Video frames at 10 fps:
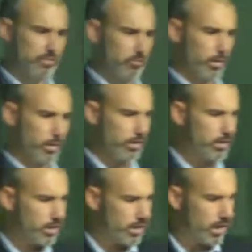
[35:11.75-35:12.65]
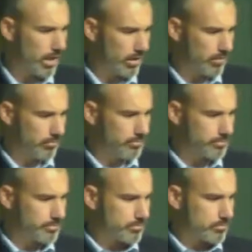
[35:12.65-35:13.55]
just sensors everywhere.
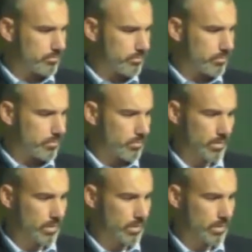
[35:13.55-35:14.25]
Um,